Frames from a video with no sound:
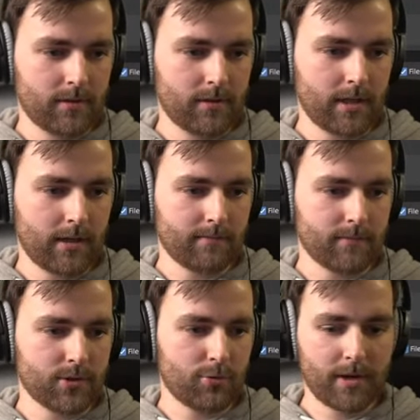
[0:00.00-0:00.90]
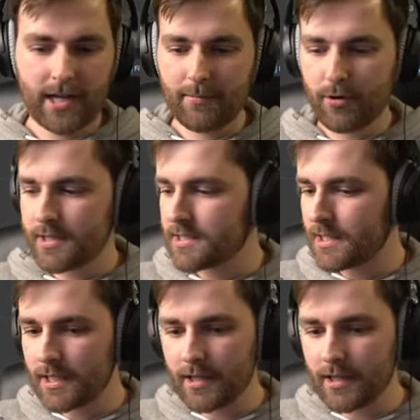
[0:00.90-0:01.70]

Yeah, so my keyboard is the